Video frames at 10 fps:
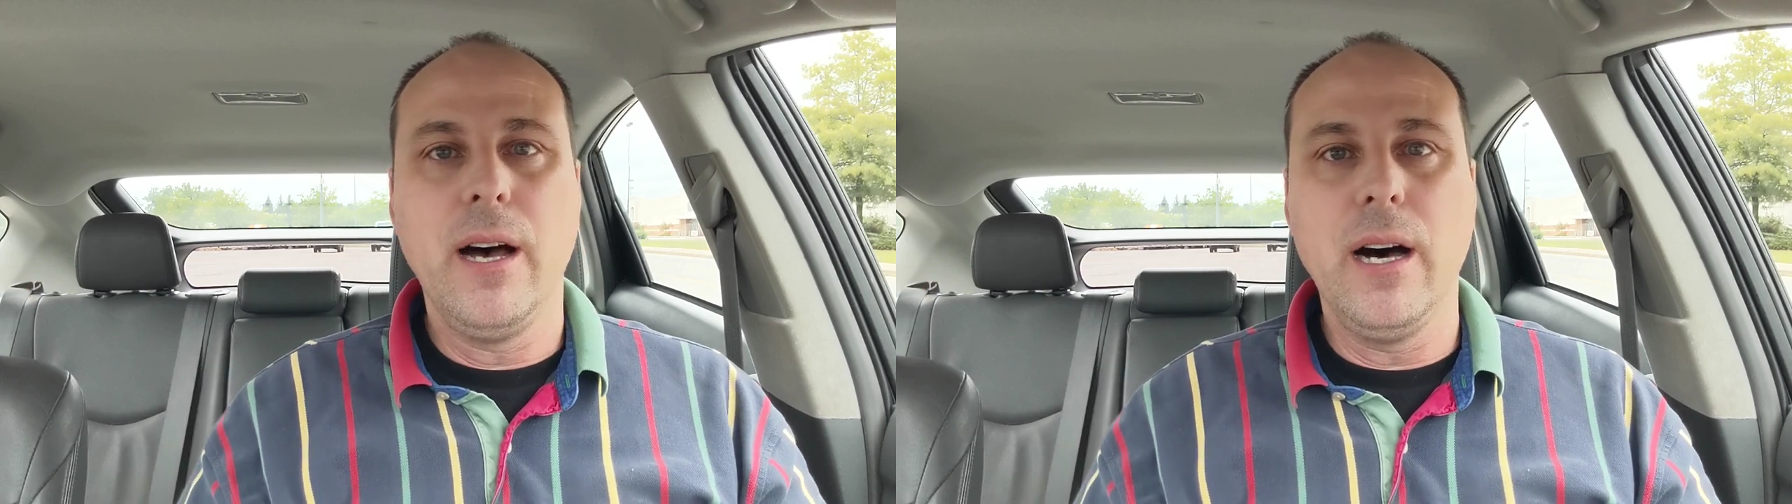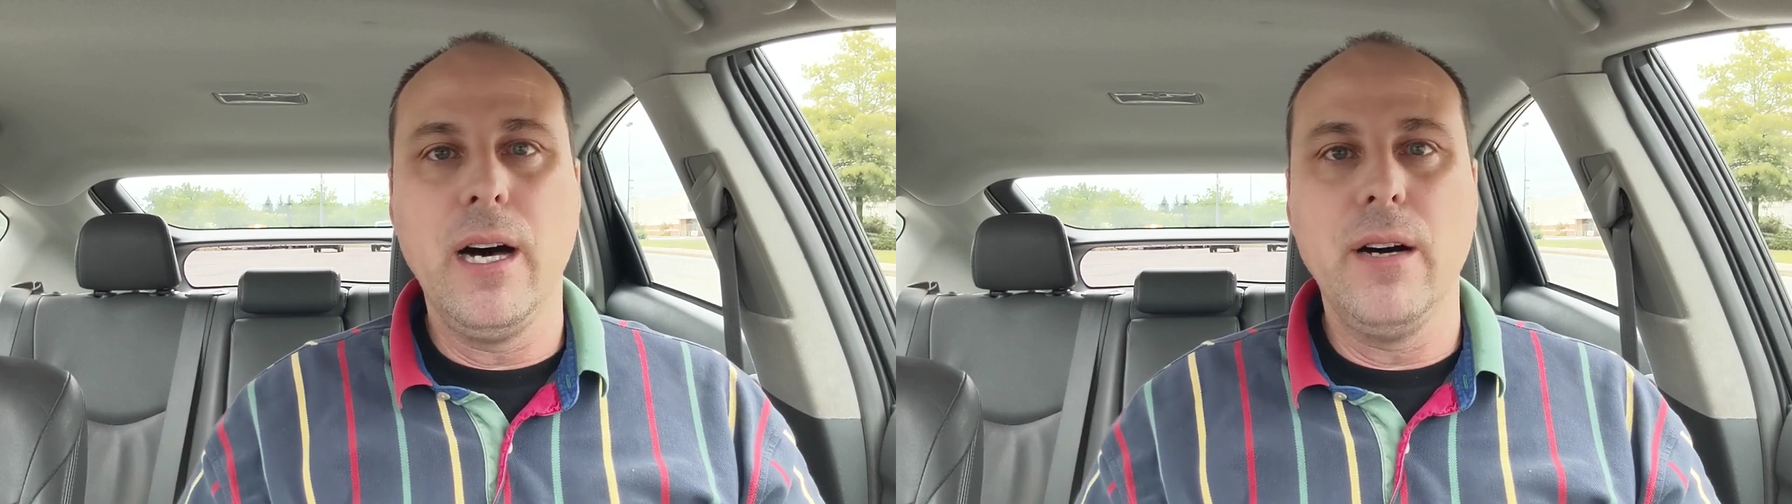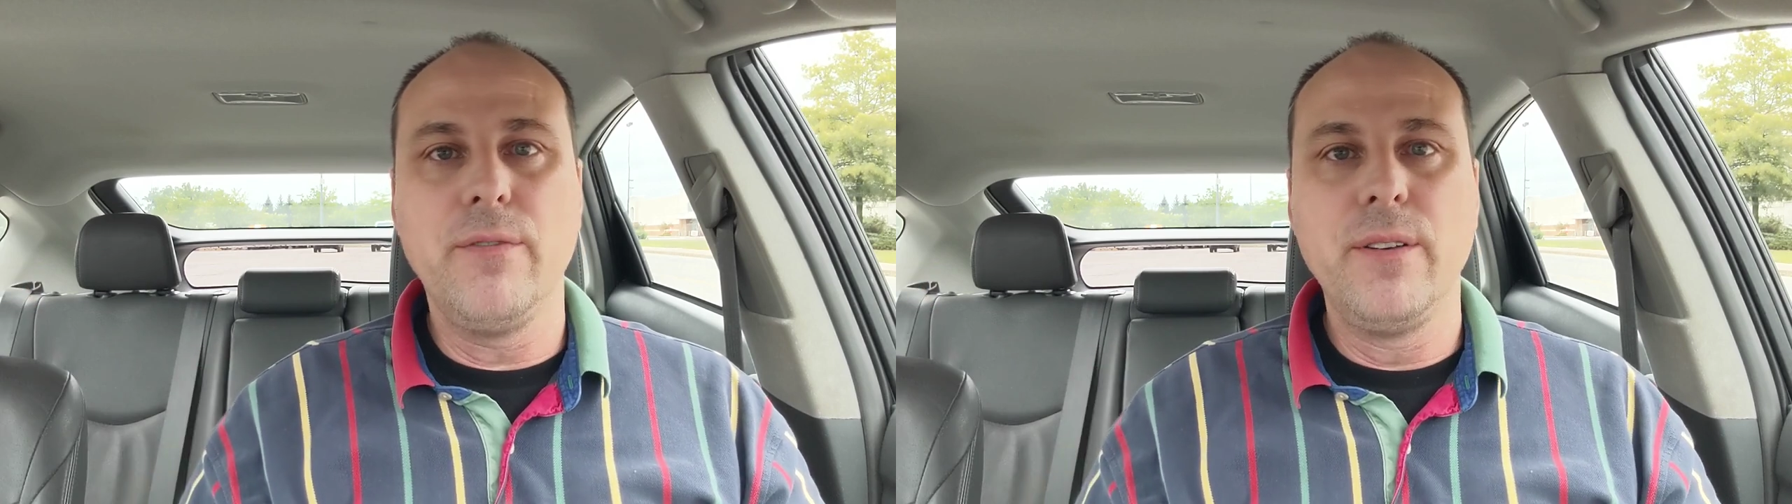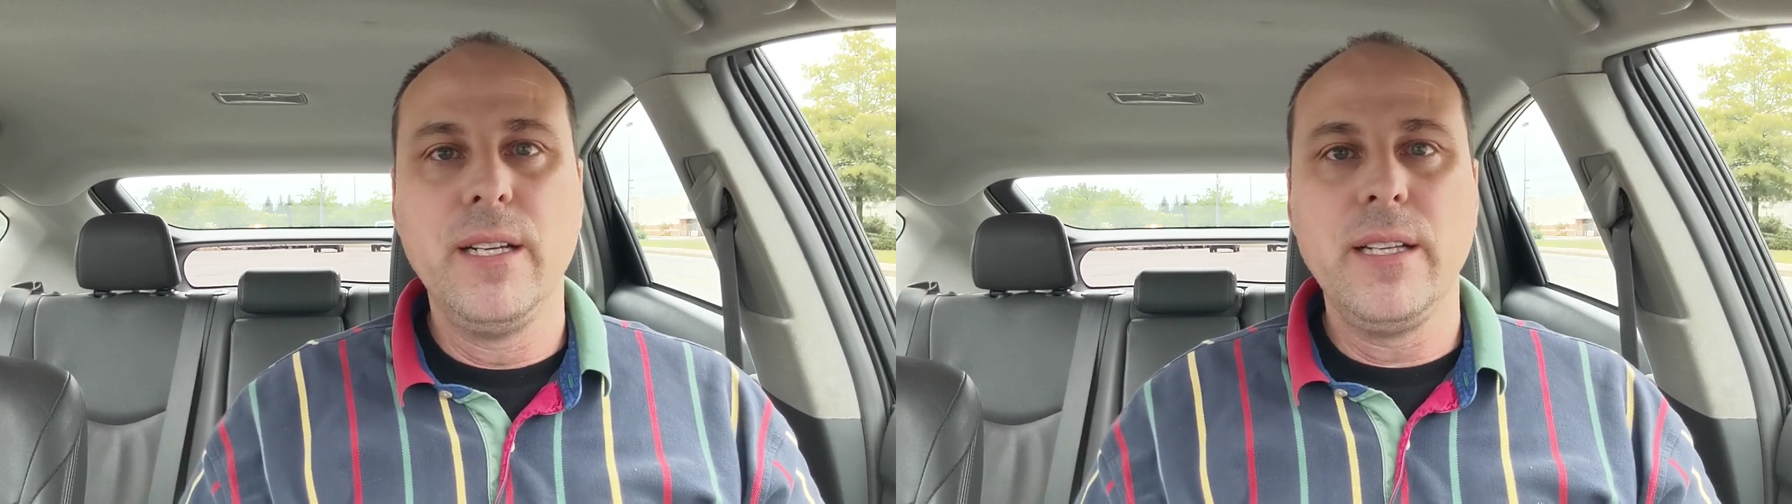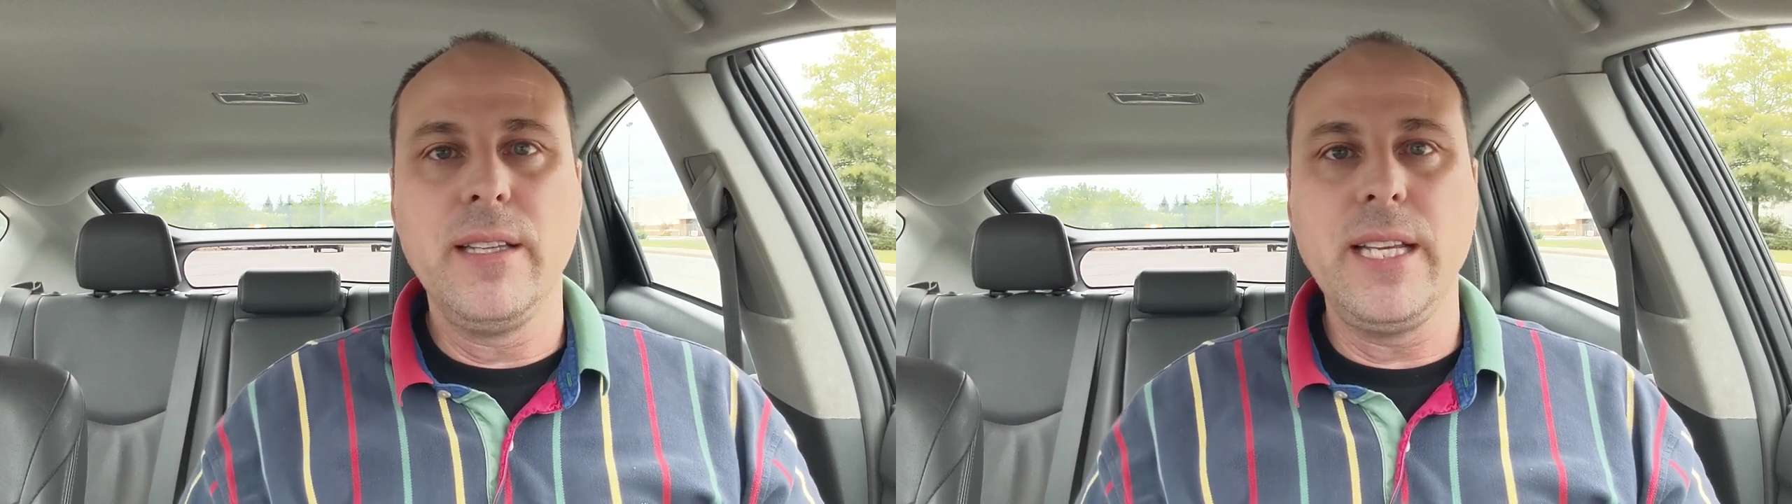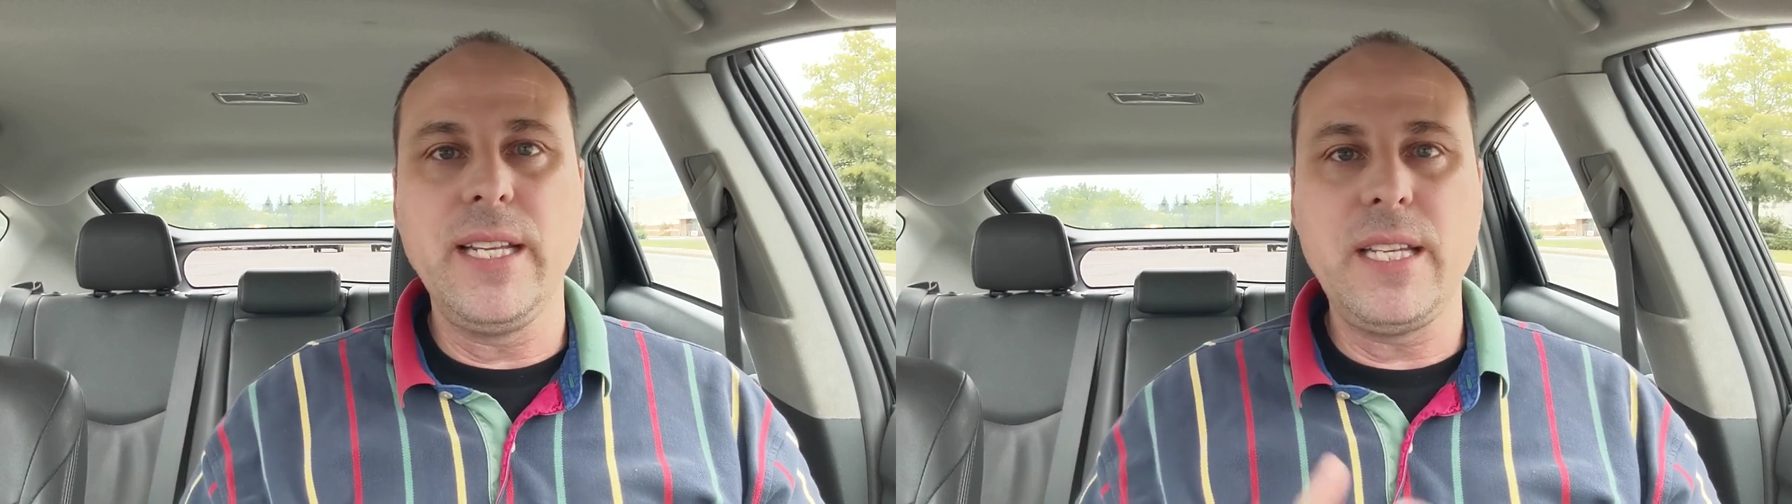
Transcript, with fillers: of the